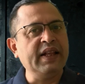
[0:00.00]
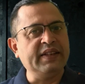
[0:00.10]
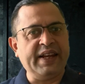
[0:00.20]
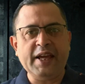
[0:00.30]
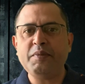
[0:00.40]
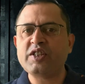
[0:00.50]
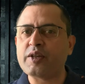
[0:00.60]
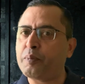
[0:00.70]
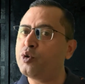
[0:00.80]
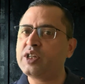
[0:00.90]
The name is
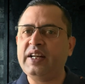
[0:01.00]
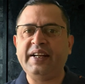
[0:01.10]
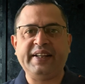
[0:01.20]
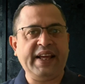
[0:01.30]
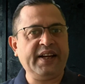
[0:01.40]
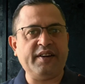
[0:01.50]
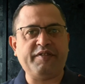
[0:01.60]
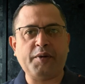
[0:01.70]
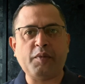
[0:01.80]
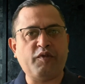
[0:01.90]
supposedly taken
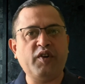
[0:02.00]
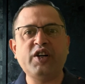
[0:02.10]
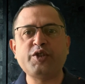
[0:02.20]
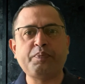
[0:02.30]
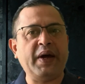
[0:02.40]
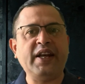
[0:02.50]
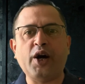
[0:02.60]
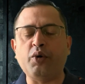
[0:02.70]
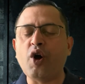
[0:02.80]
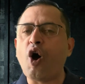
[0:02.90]
from a word spelled
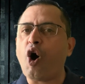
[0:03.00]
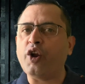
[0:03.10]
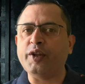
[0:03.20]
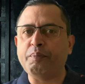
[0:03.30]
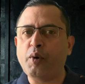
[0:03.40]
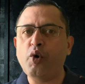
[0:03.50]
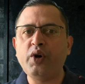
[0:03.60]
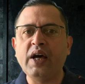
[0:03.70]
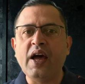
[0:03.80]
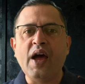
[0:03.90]
out on the board